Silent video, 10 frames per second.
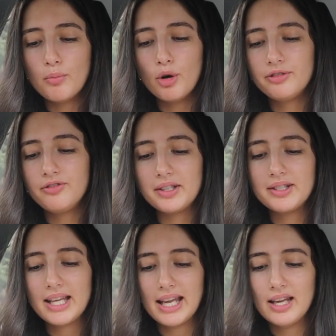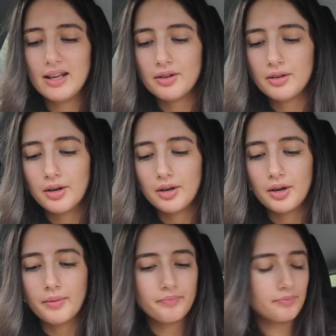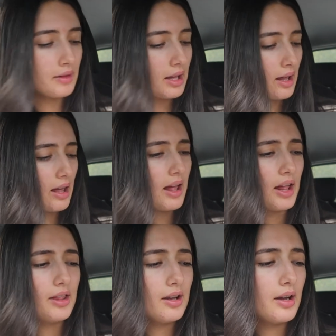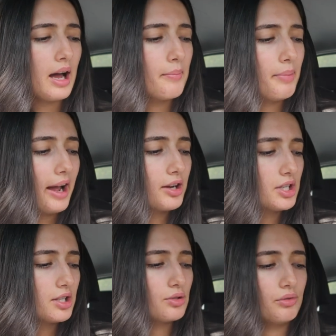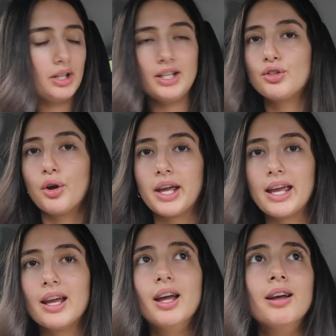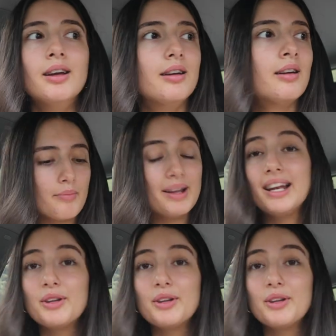more fun to eat. I don't know. The packaging is really soggy. But